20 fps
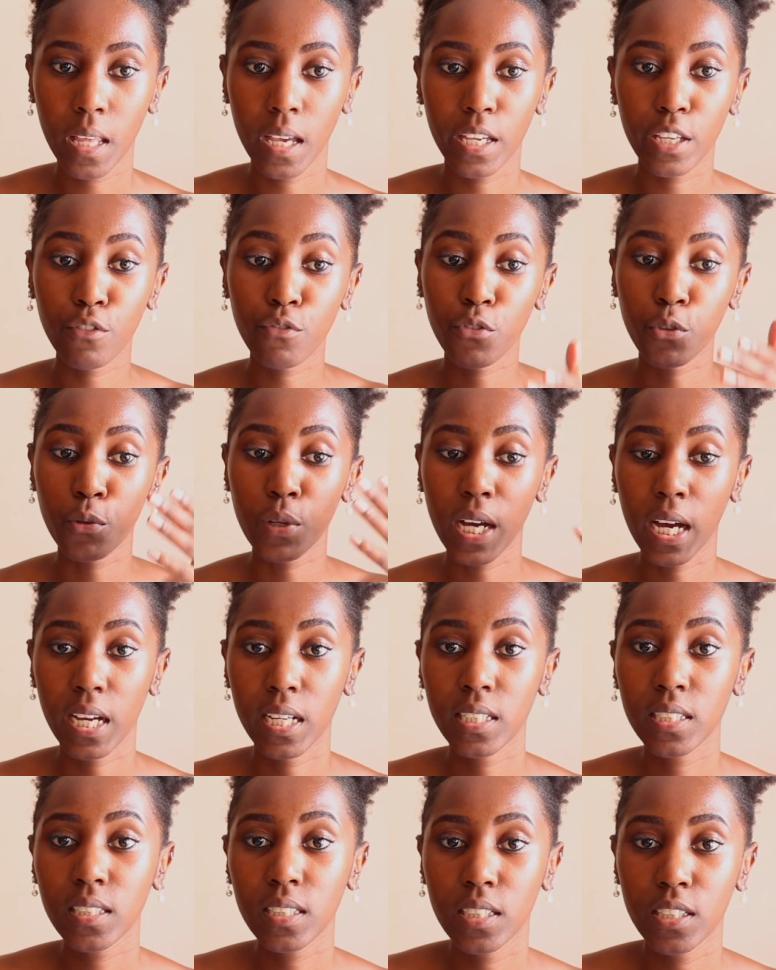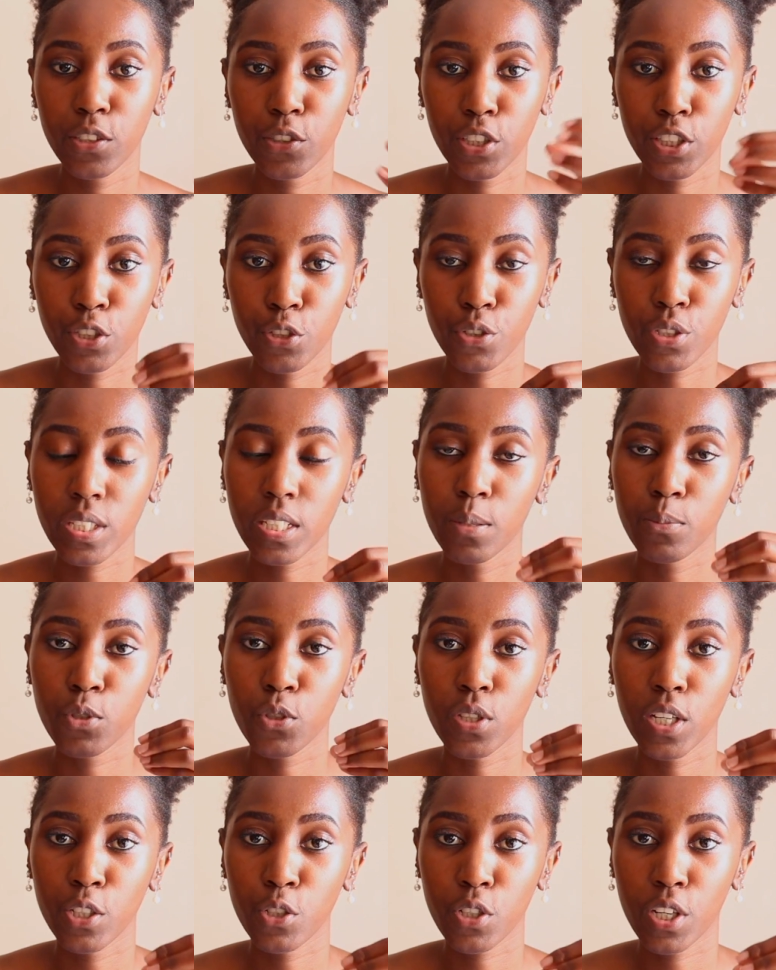if you can, reduce them
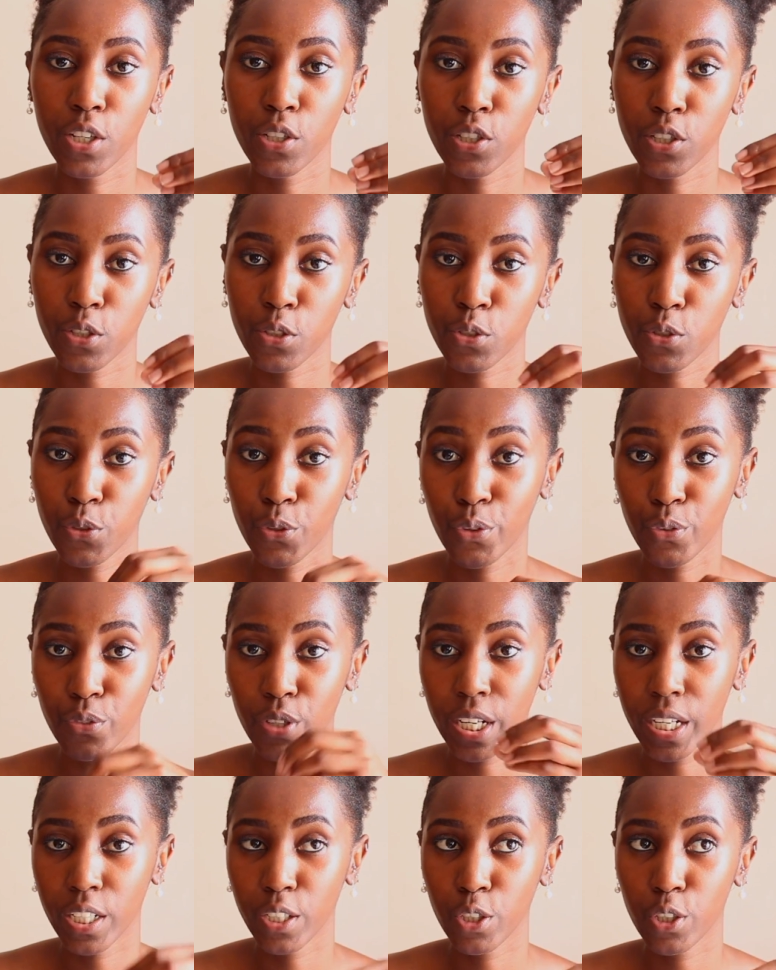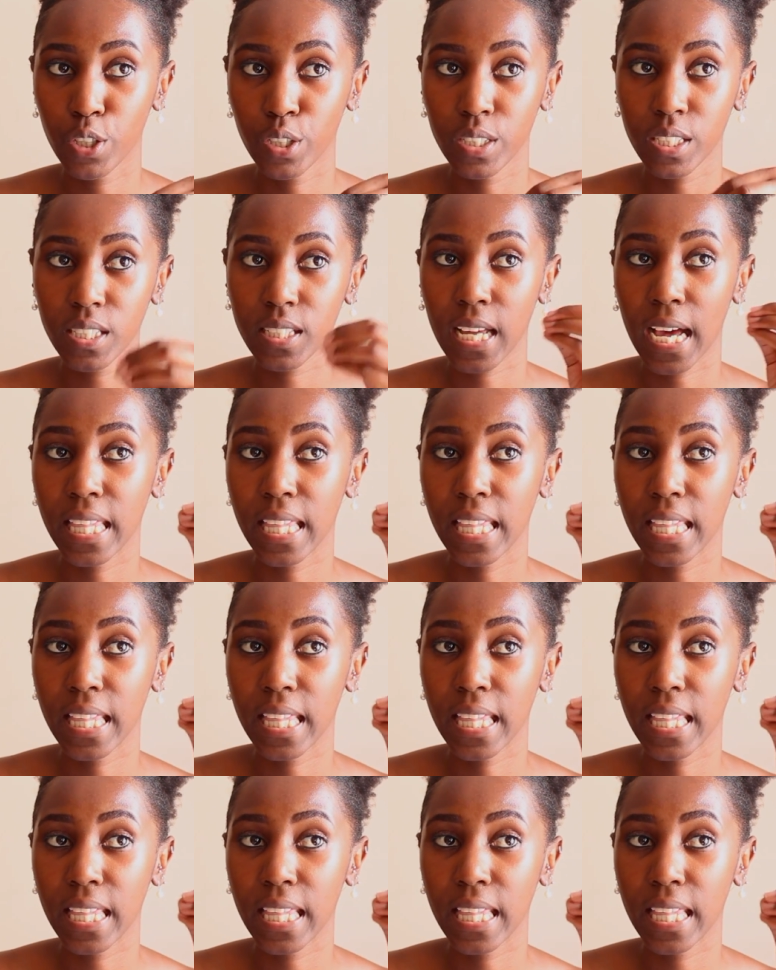so that you can reduce your overhead costs.